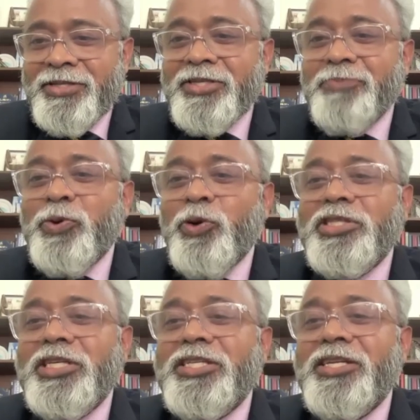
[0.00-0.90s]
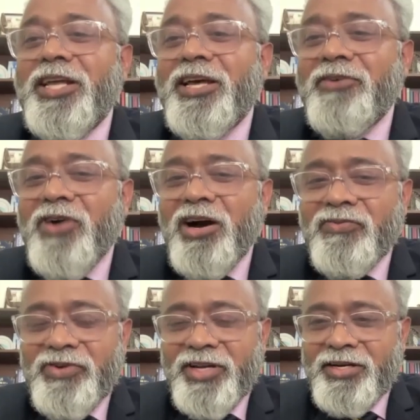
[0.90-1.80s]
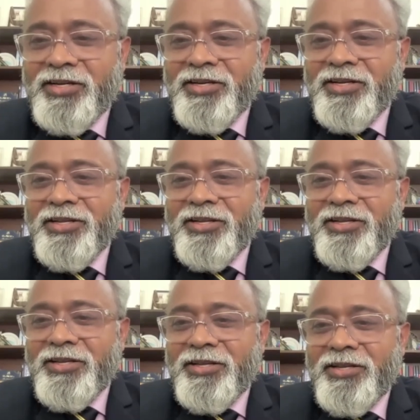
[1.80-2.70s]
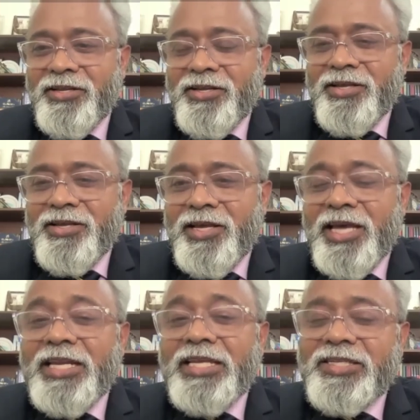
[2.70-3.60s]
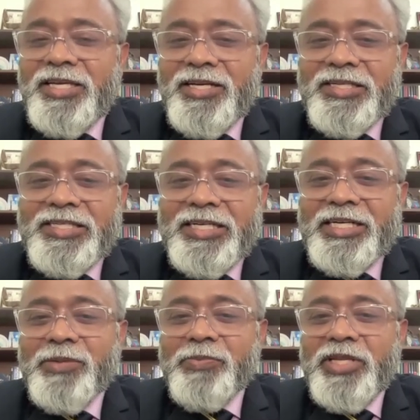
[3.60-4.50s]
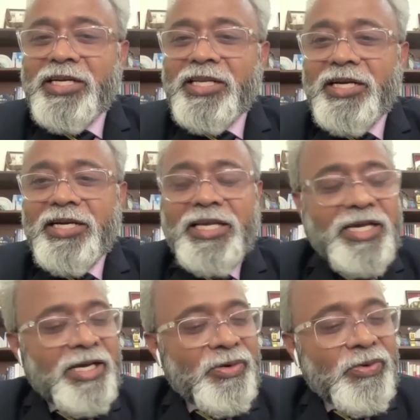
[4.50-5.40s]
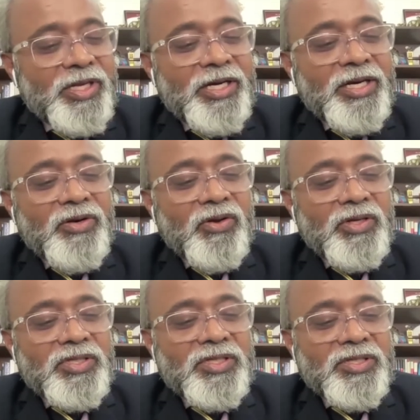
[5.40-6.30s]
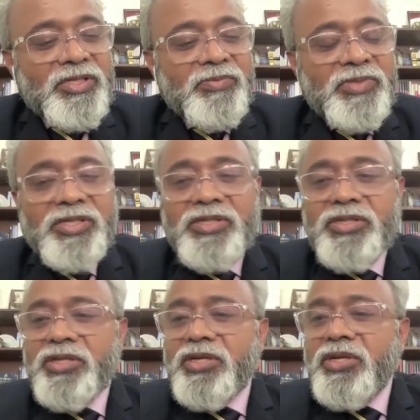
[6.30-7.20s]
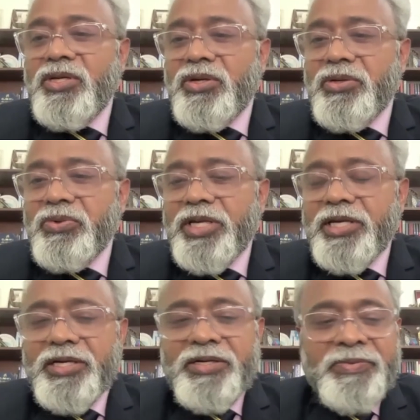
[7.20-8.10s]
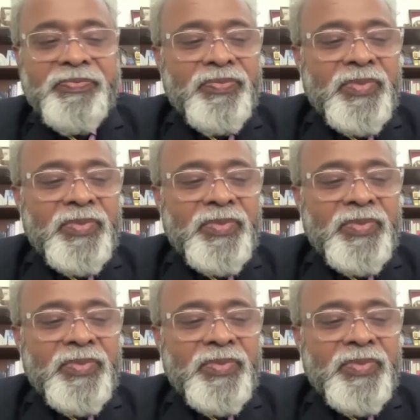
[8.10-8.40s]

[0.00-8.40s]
the projects that I have half done, and is there a setup that can take? I know the Indian knowledge systems is uh, doing it.